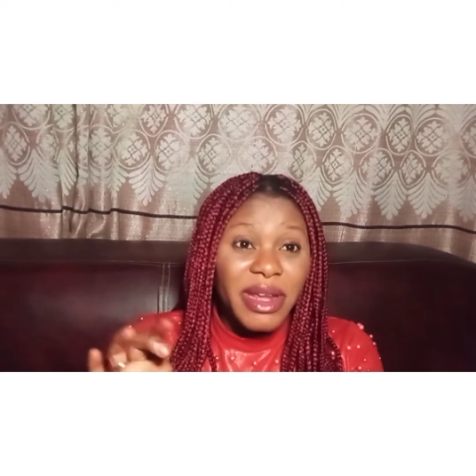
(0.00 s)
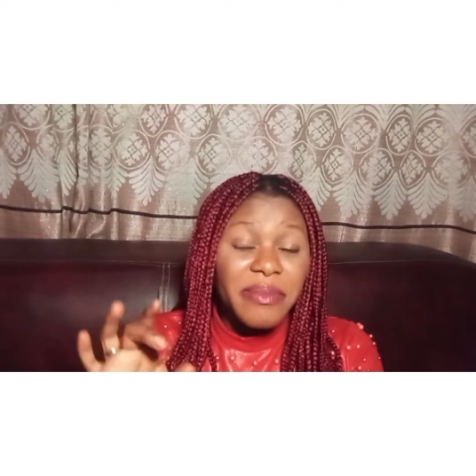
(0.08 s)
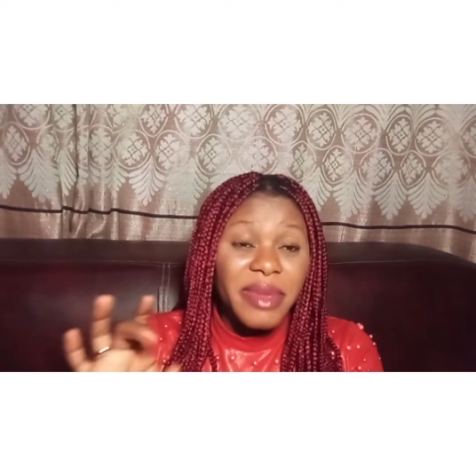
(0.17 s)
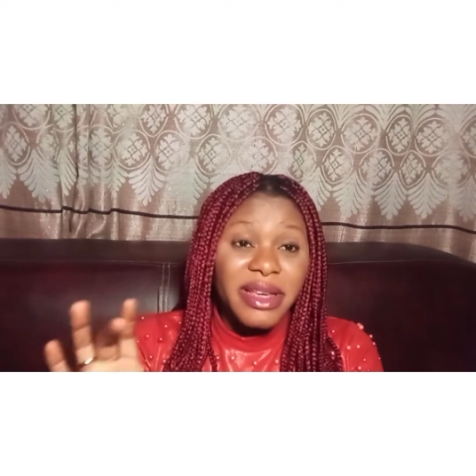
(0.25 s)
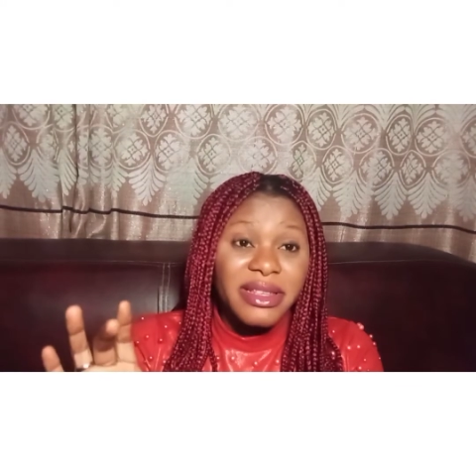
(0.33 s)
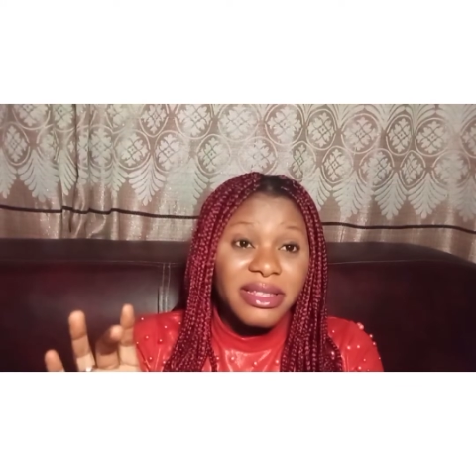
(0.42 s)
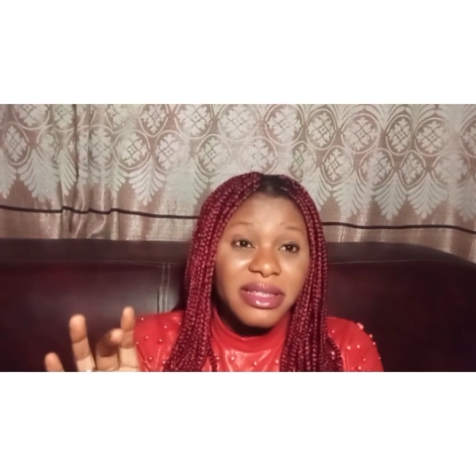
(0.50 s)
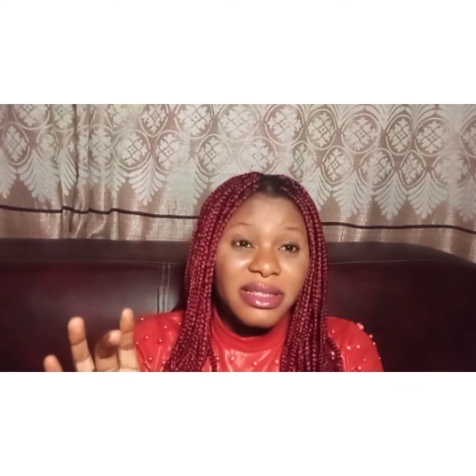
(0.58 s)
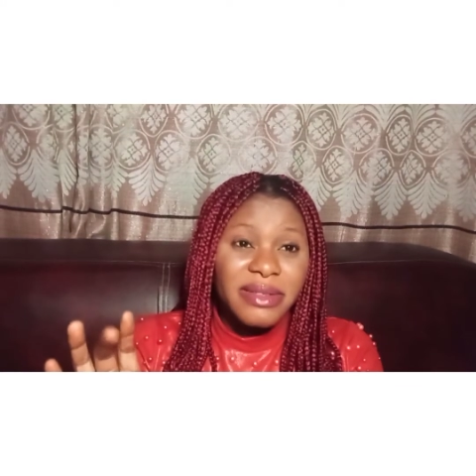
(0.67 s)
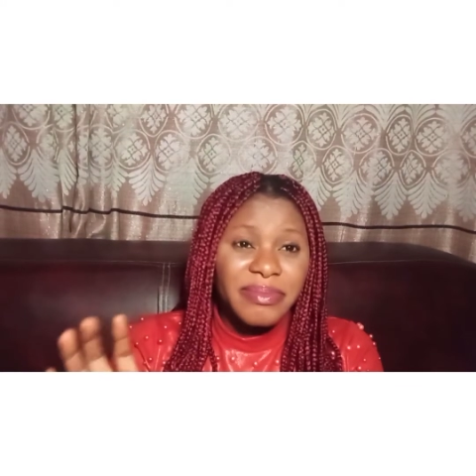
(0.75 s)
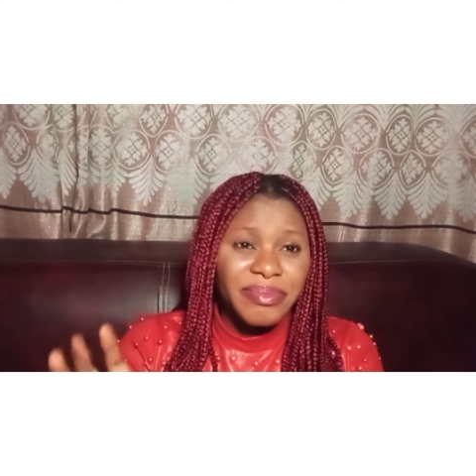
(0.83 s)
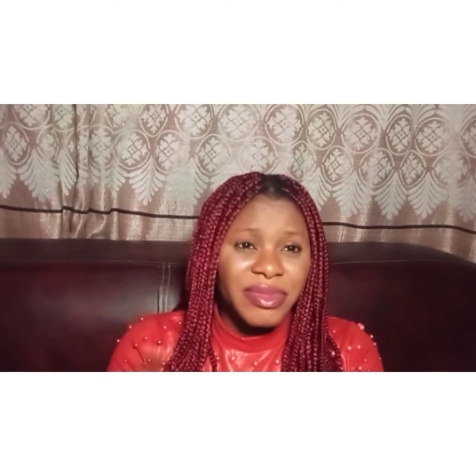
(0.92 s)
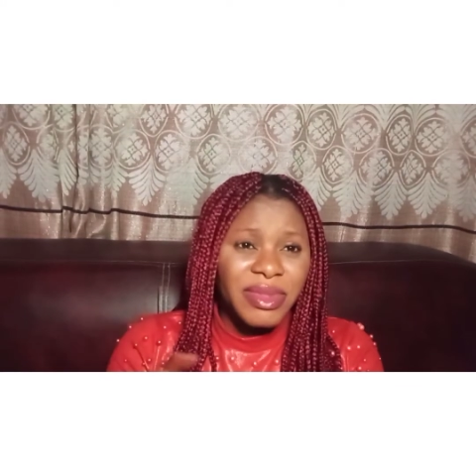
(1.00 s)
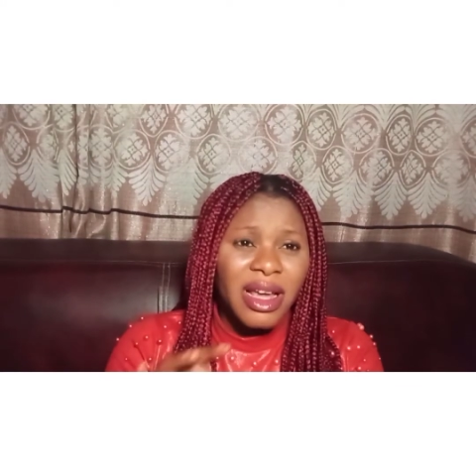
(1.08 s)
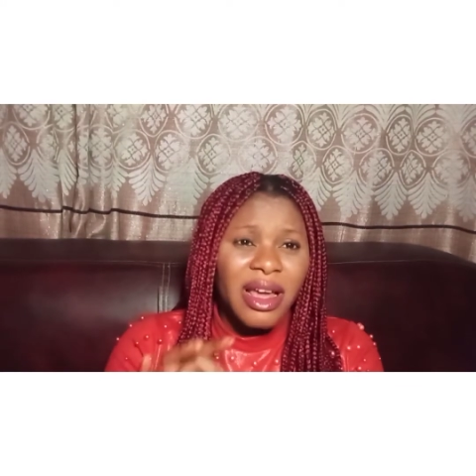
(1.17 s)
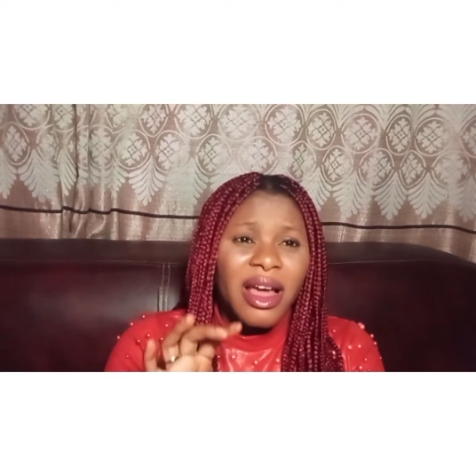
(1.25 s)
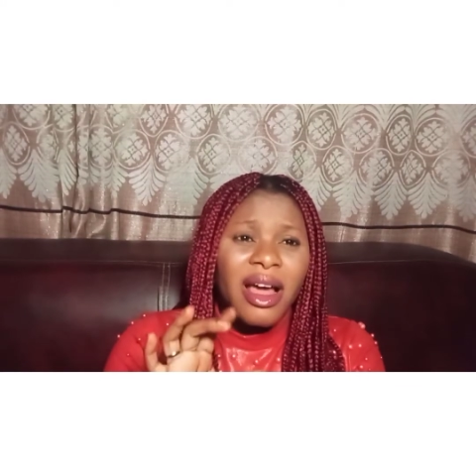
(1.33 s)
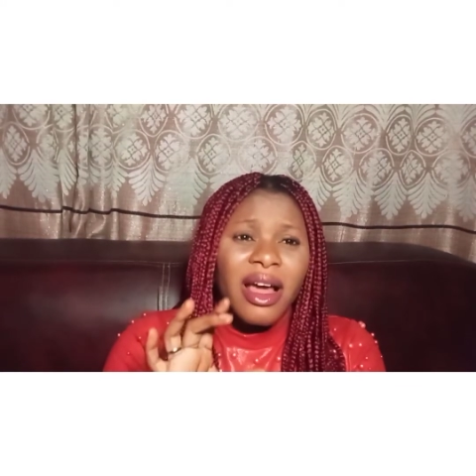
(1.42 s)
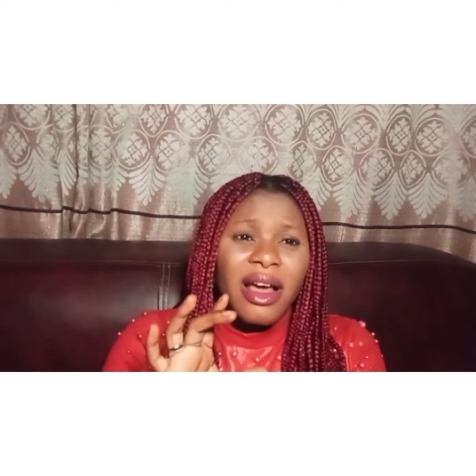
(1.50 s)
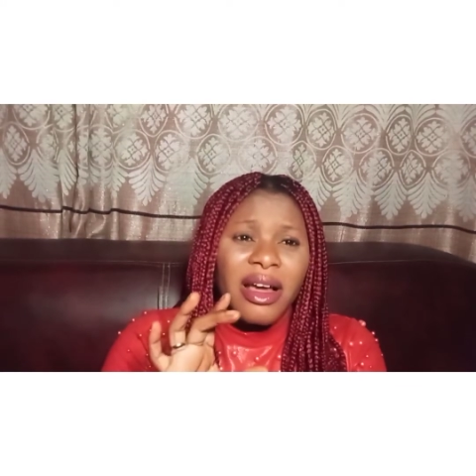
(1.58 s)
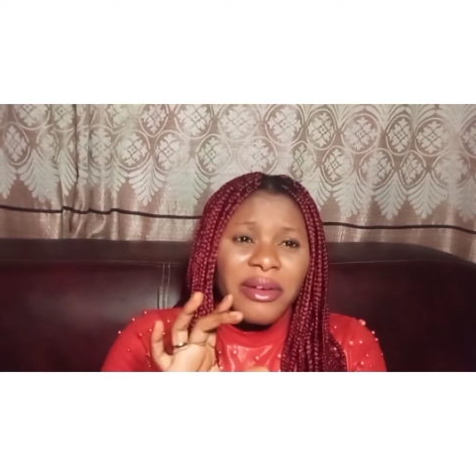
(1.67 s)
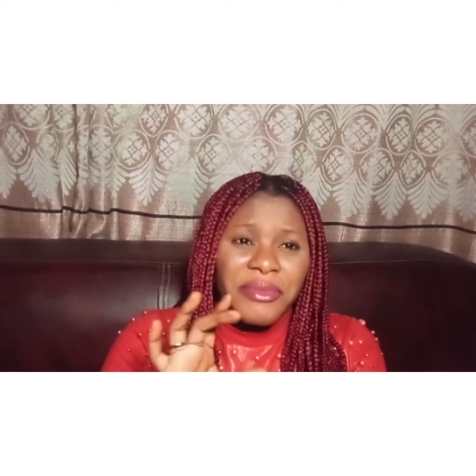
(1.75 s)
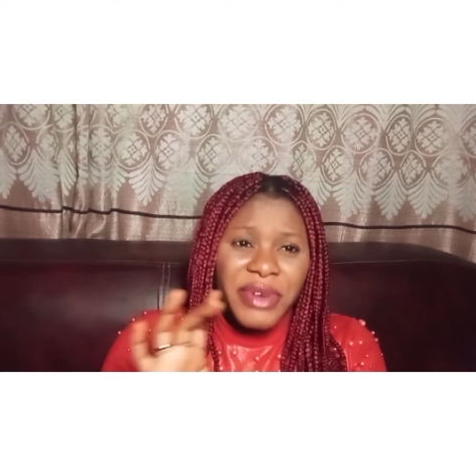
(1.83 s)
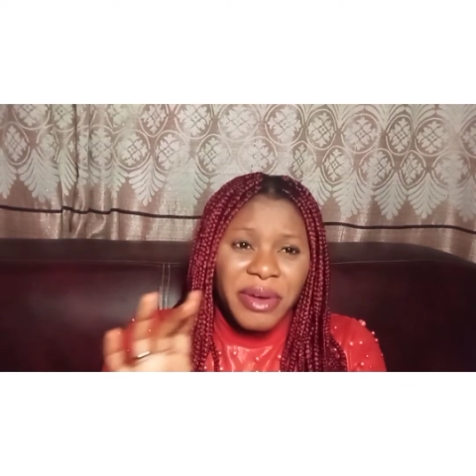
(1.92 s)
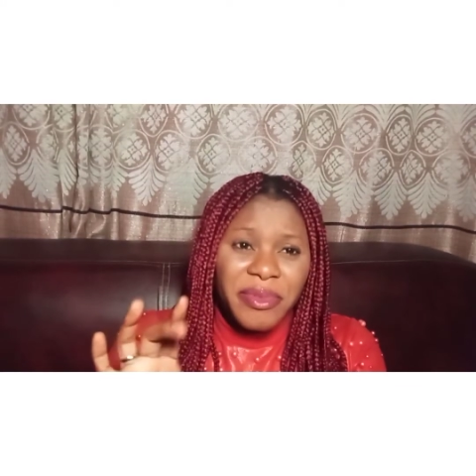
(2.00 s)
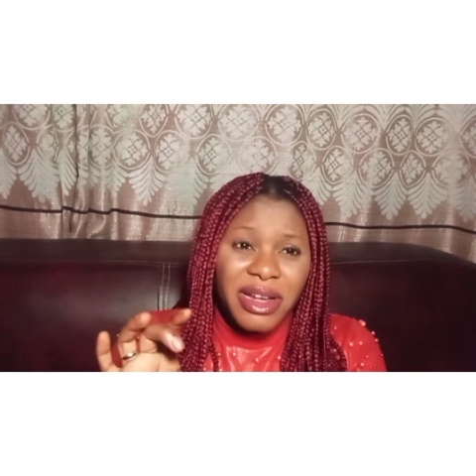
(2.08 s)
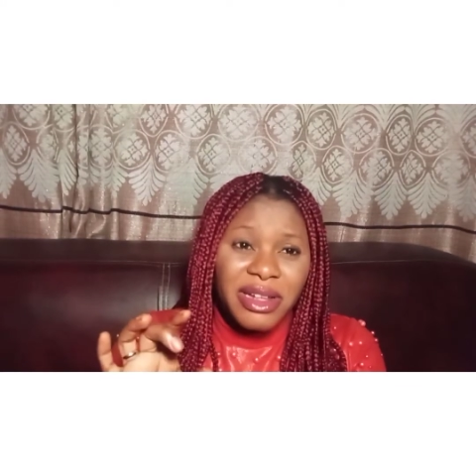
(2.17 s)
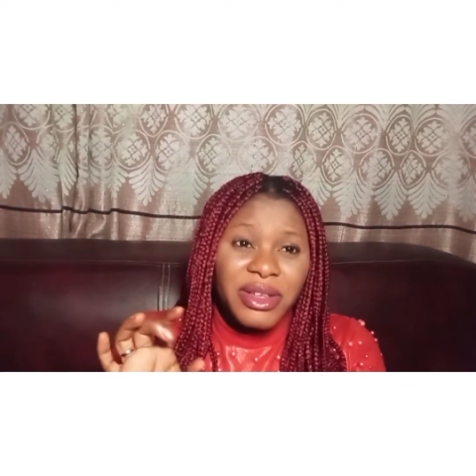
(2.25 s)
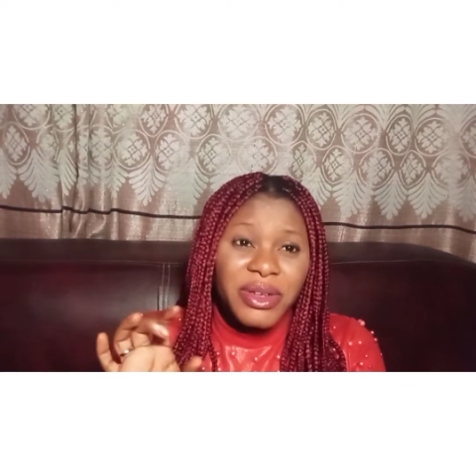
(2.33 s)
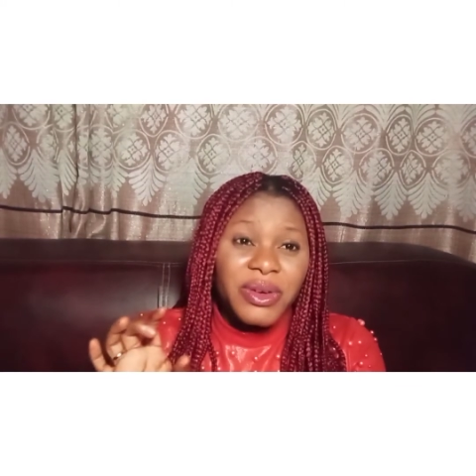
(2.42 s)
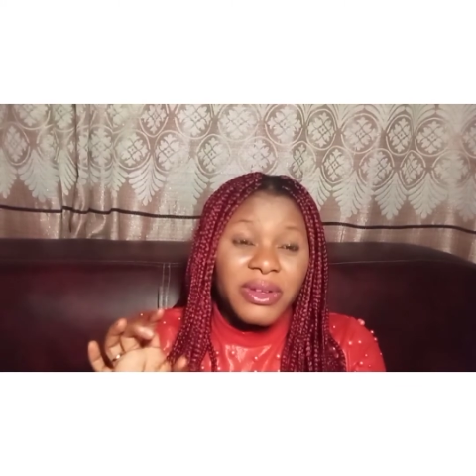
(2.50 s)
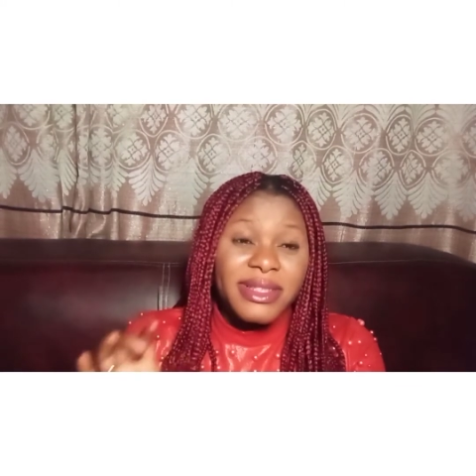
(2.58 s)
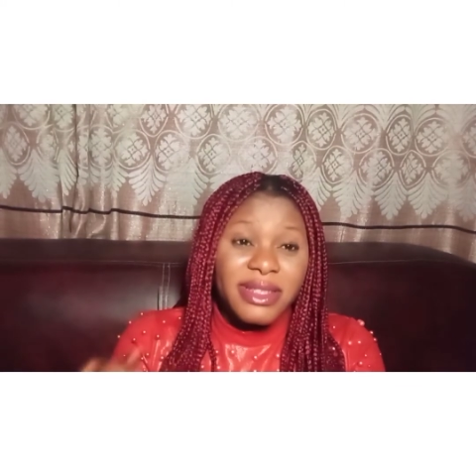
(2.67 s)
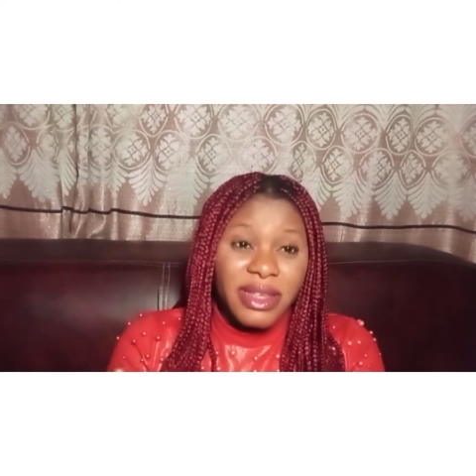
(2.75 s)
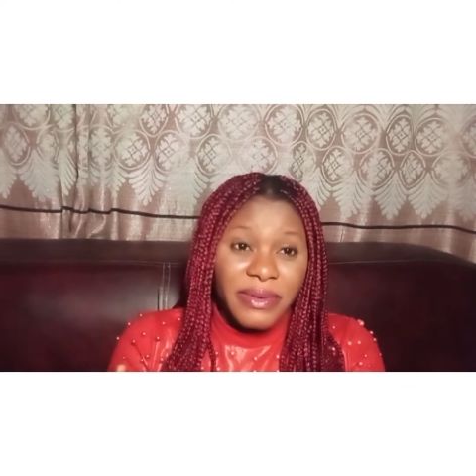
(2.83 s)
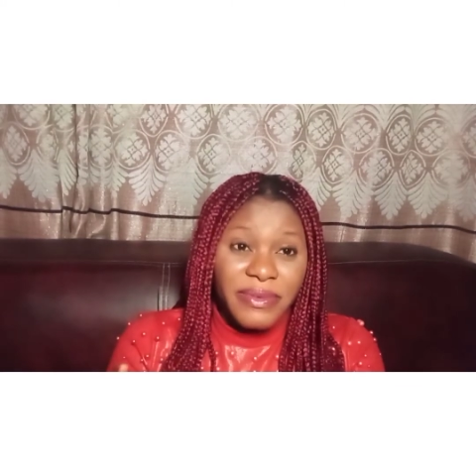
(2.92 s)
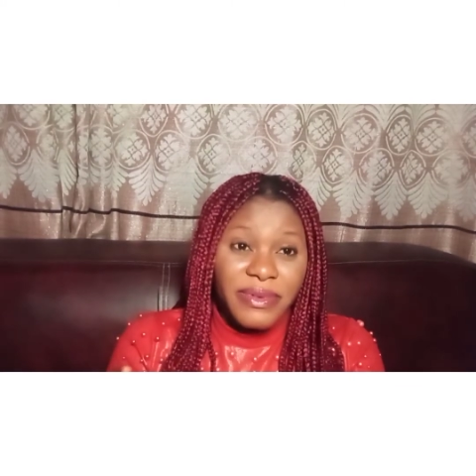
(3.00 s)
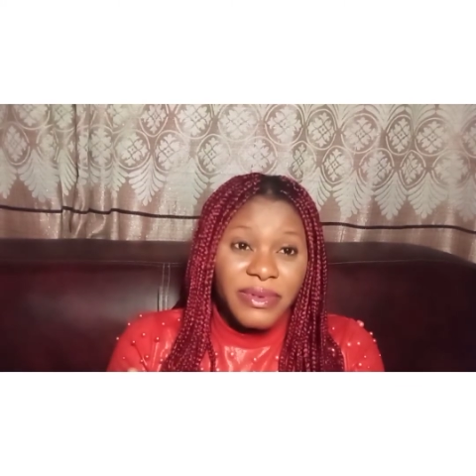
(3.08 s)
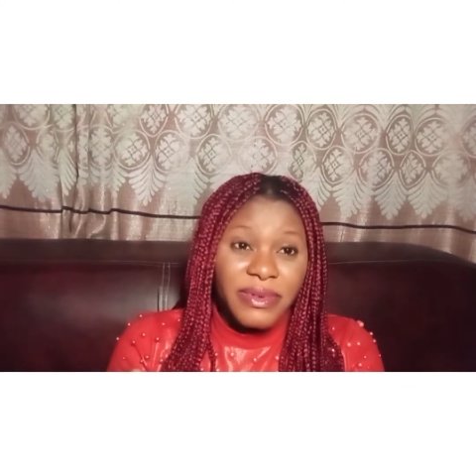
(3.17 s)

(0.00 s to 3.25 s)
means rebranding yourself,